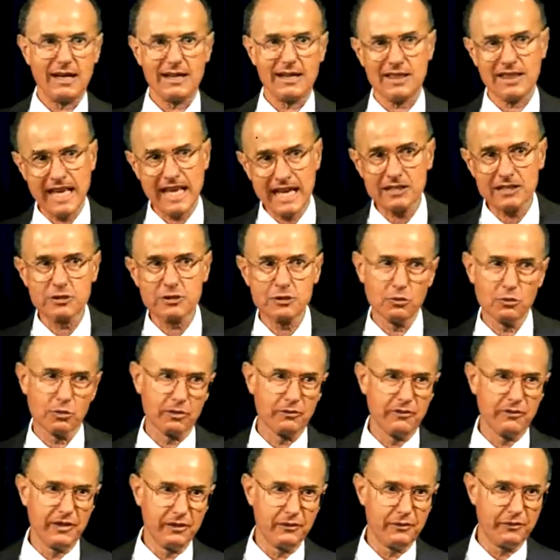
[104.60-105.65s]
That sort
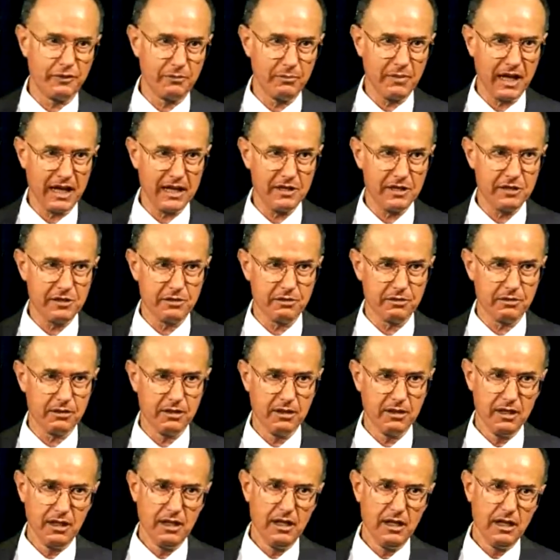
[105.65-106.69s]
of information
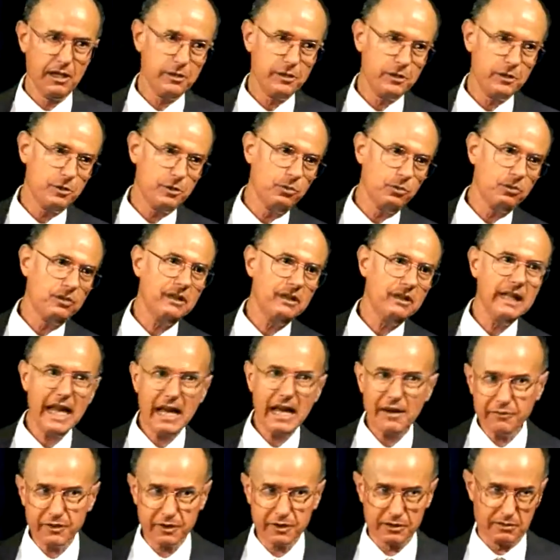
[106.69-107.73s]
should
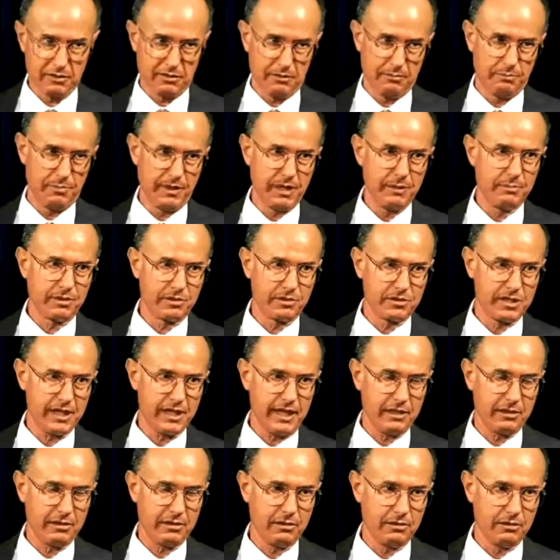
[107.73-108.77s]
never be
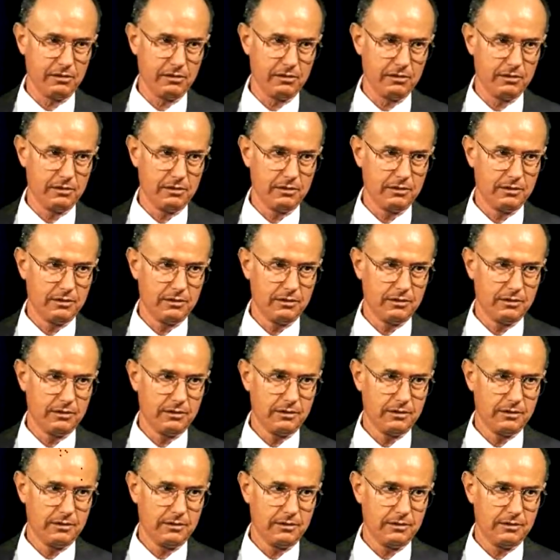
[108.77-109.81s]
presented
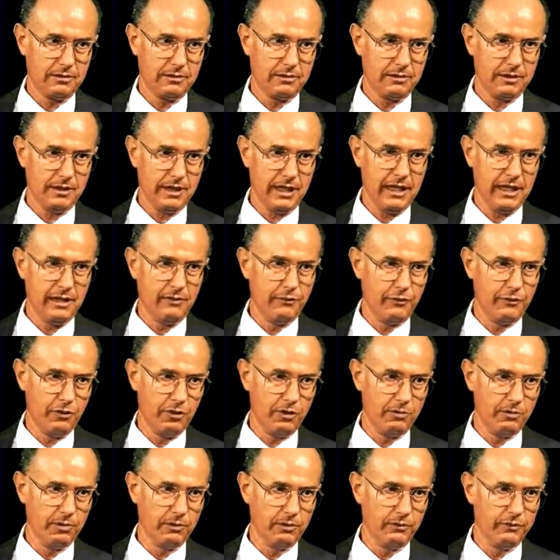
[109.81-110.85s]
in
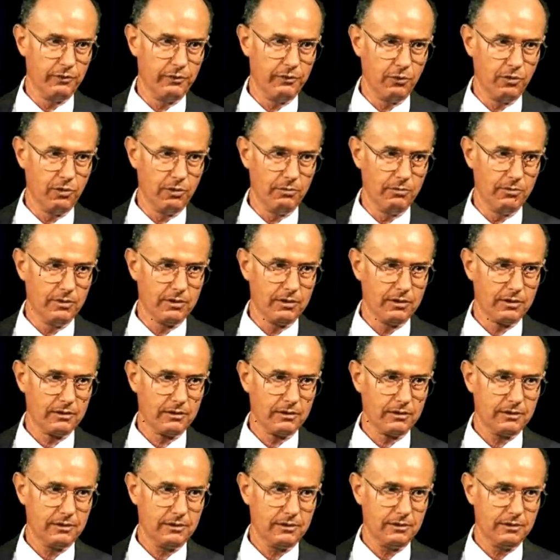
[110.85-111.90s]
verbal form.
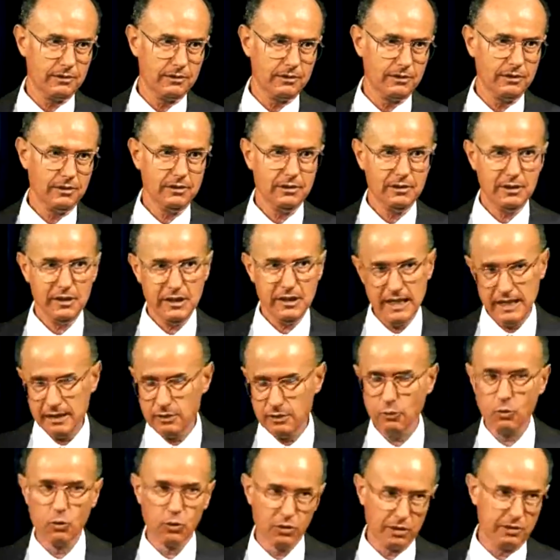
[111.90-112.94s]
It
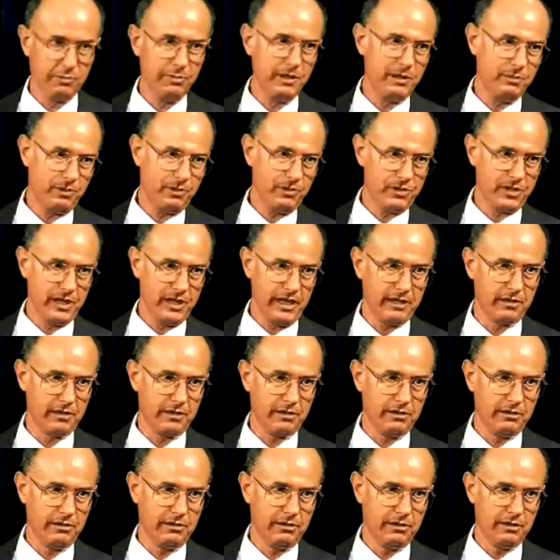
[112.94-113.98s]
ought to be
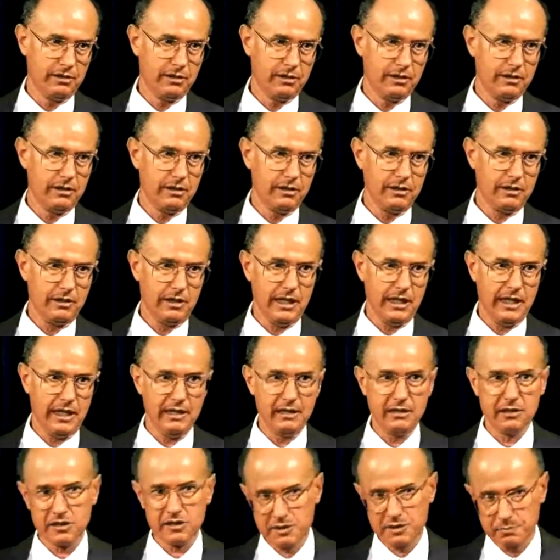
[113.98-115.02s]
presented
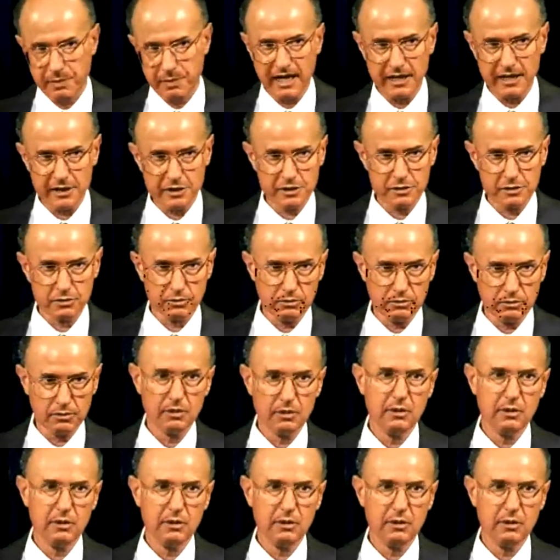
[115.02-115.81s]
in spatial,